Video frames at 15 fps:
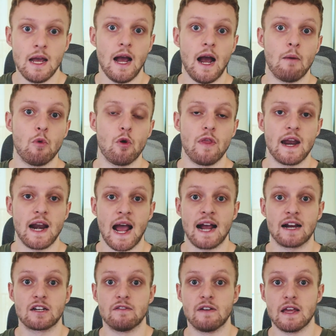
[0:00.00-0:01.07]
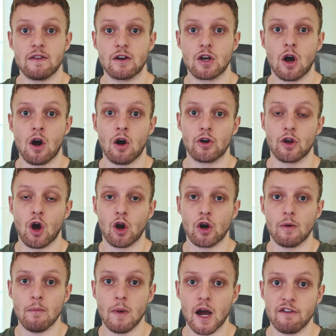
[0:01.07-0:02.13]
and we'll then activate the card
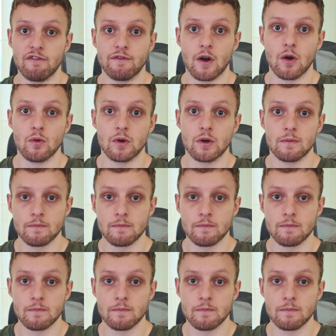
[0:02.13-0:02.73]
on my phone.